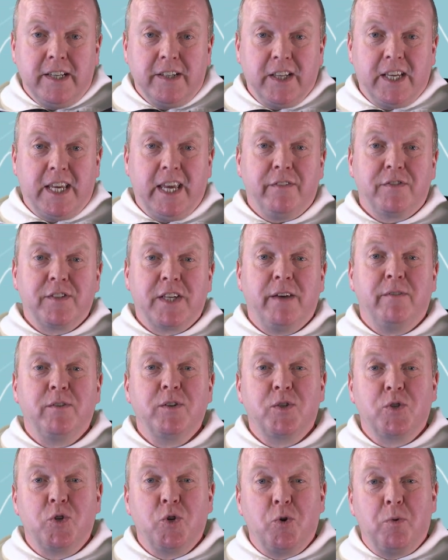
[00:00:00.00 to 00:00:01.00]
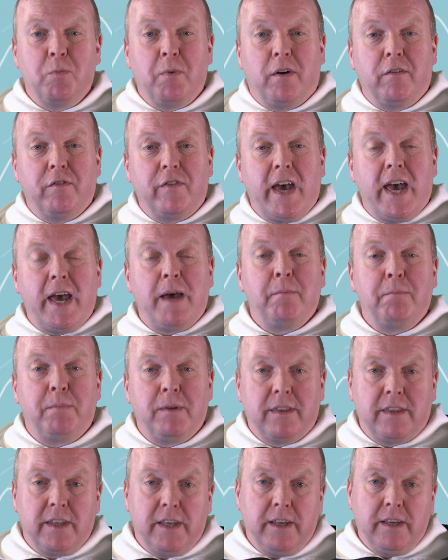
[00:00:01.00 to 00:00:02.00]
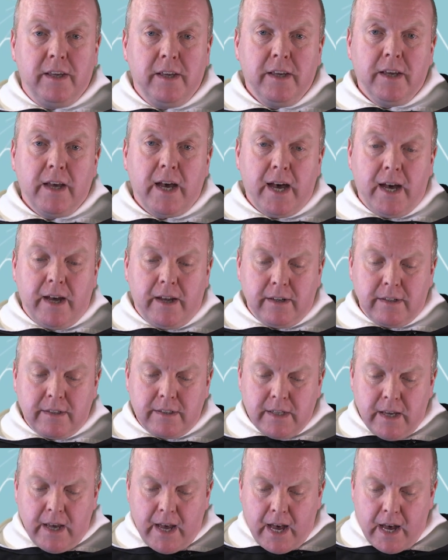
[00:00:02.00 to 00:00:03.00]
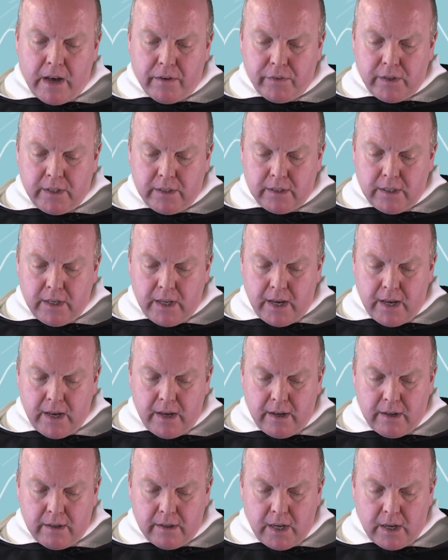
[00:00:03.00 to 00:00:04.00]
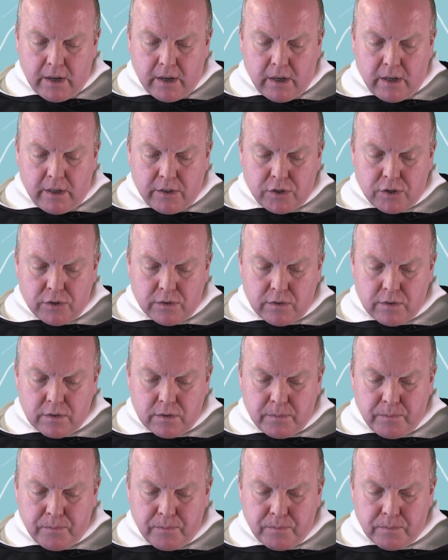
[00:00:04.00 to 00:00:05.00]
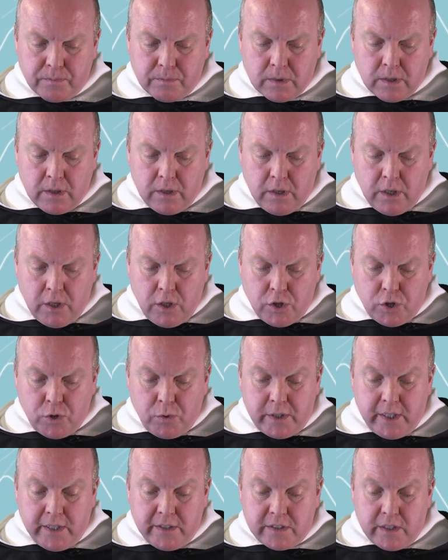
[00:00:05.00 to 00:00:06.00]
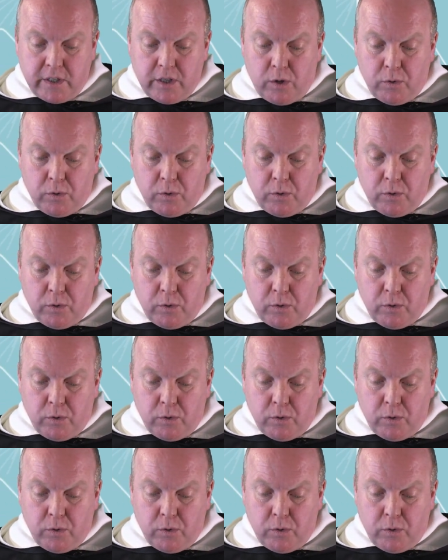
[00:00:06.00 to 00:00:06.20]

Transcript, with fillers: the gifts given to him of empathy and having a conscience. Two things to